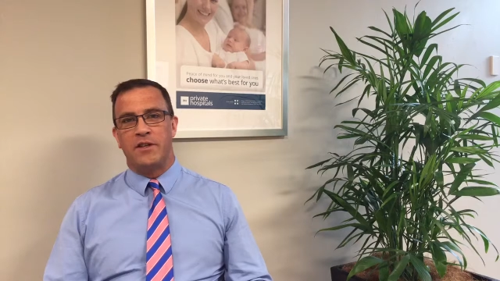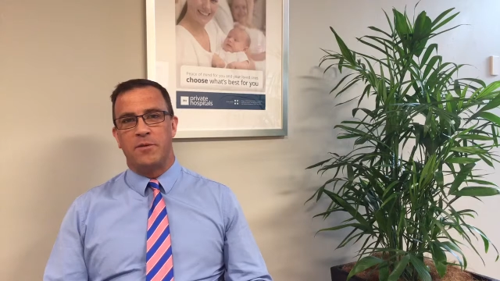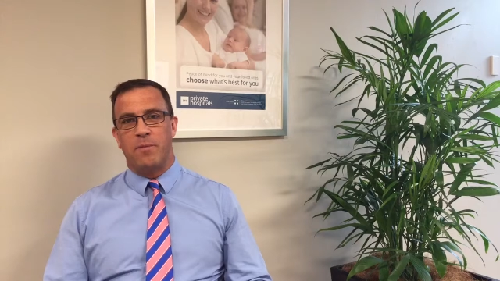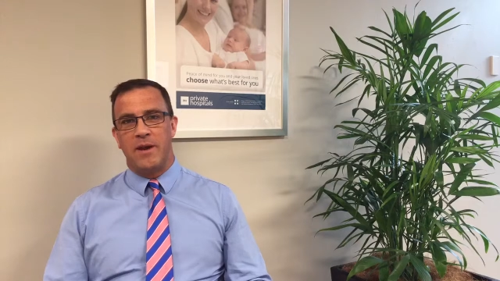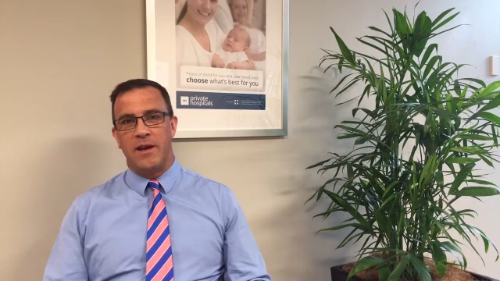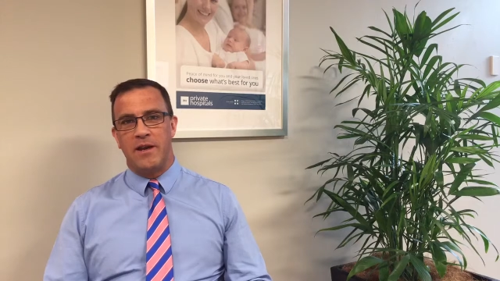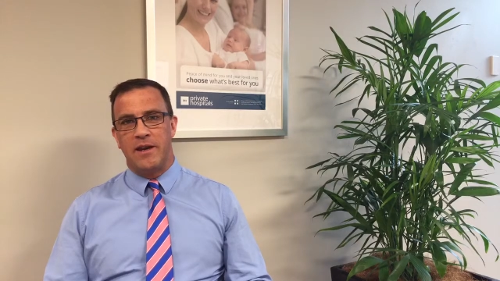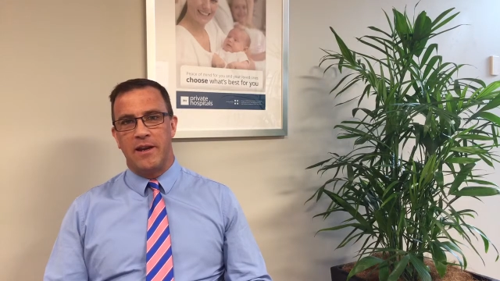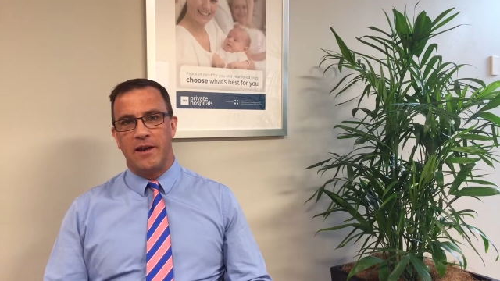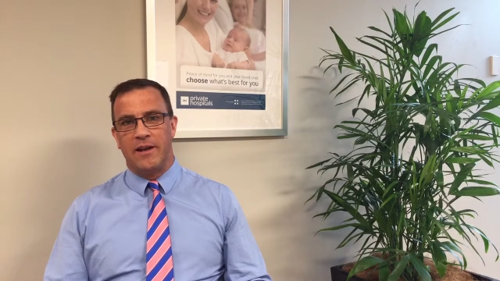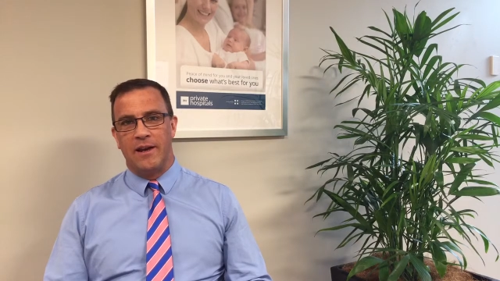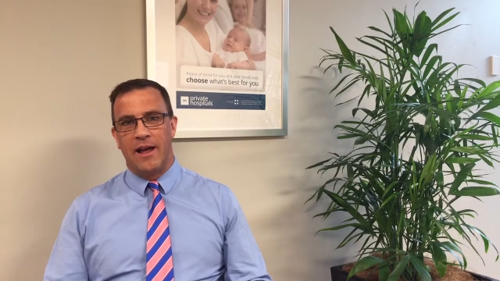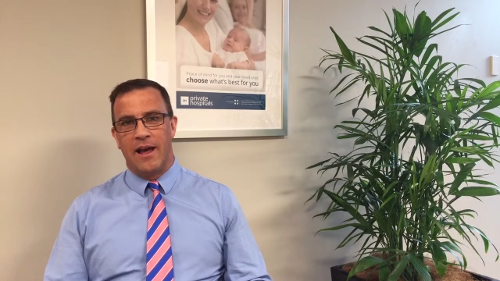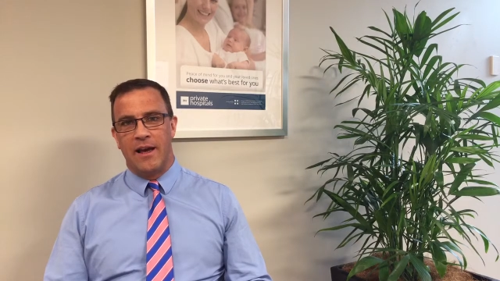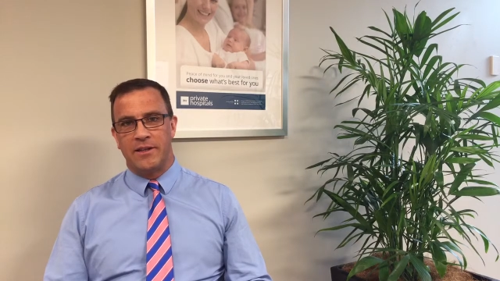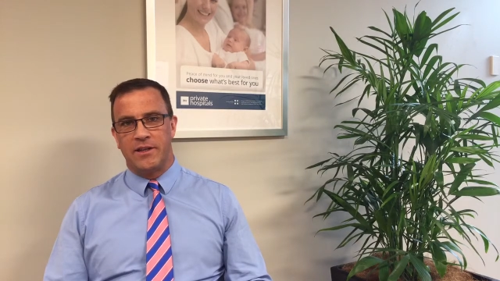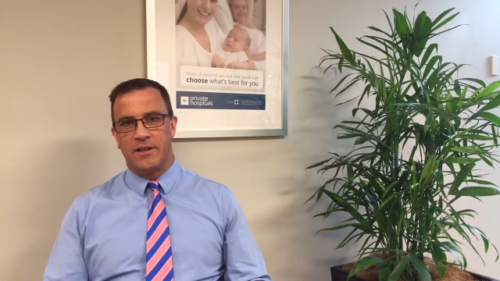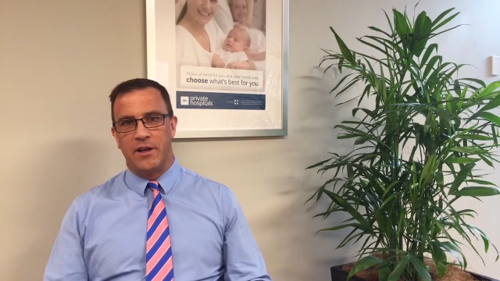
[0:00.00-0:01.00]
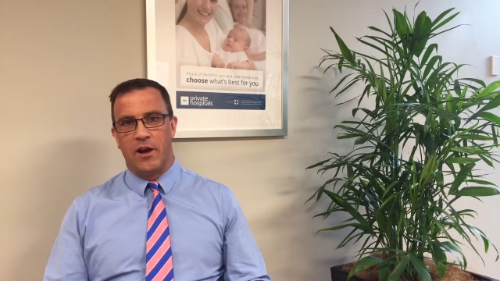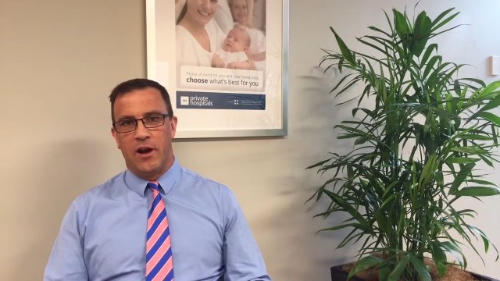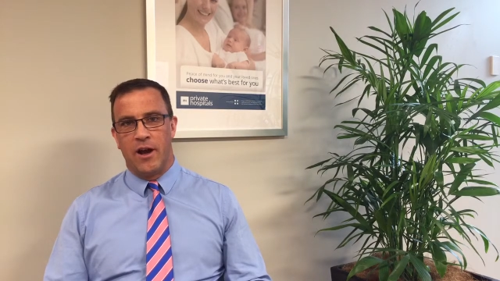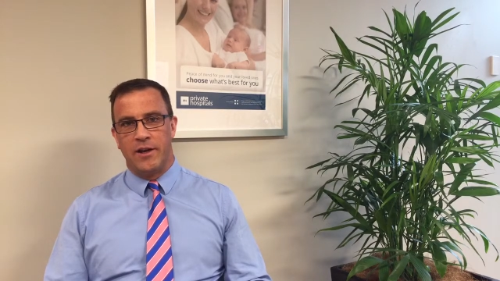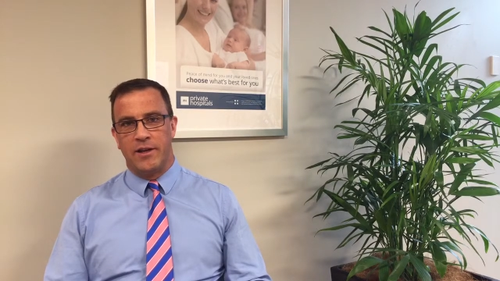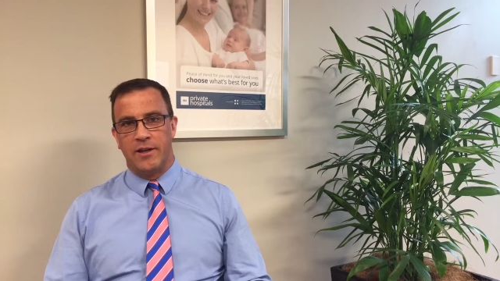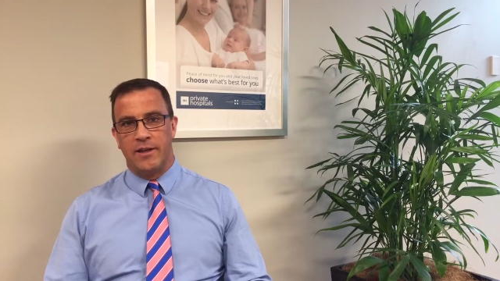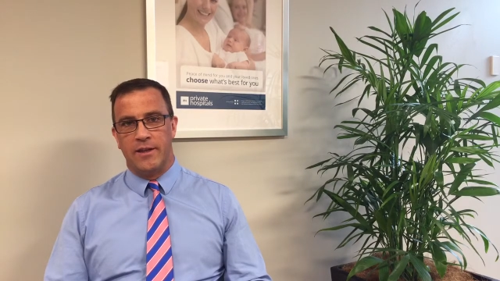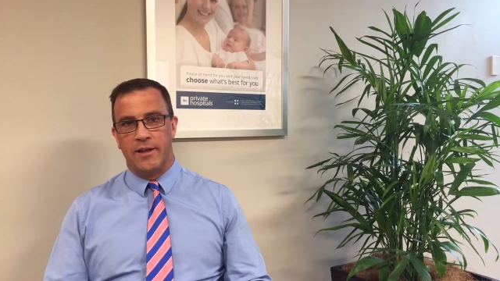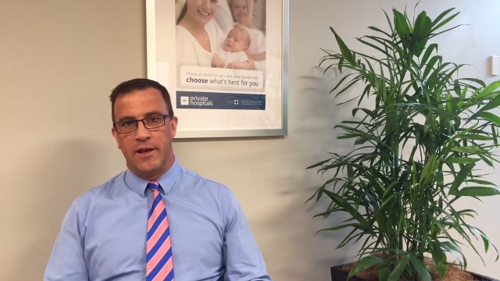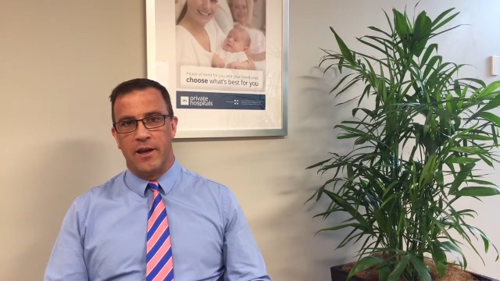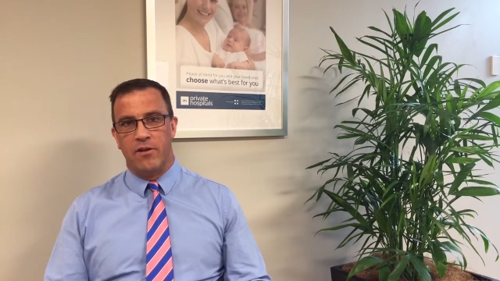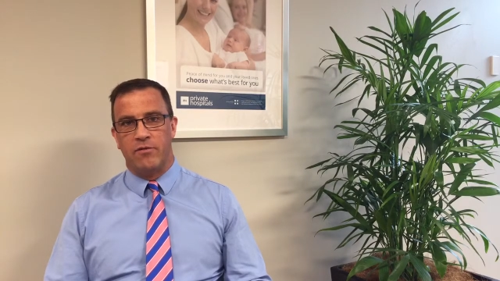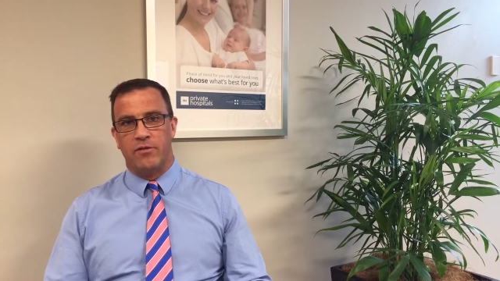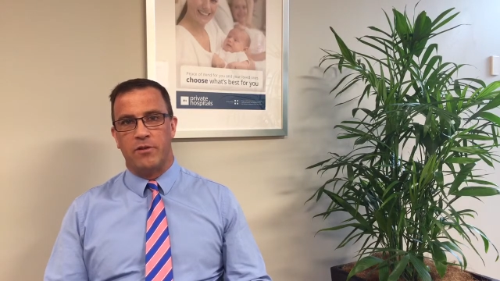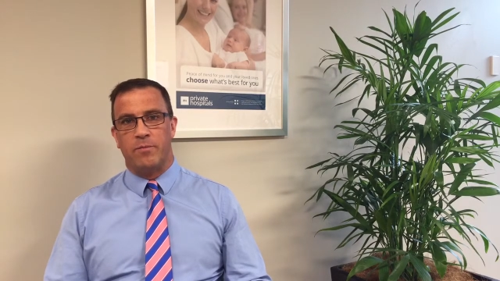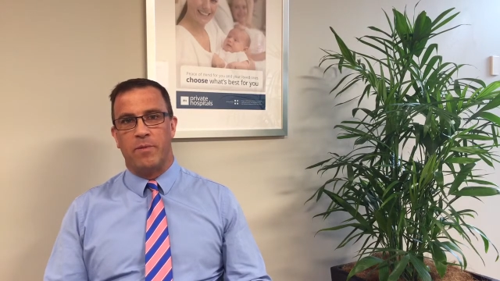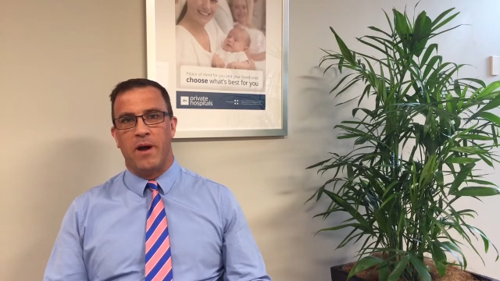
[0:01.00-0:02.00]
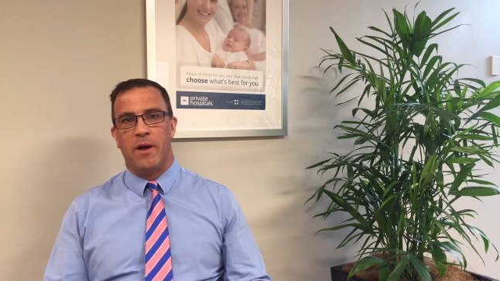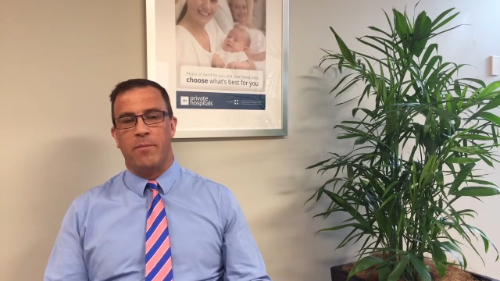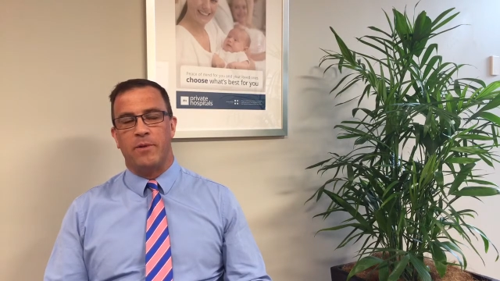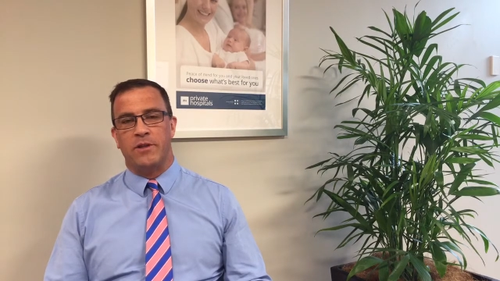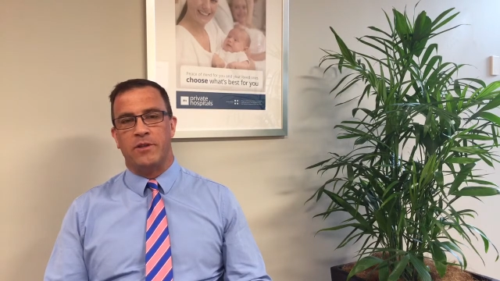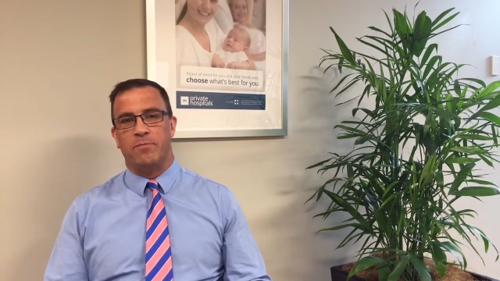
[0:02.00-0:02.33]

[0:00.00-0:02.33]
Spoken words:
spending last night in the Health Department's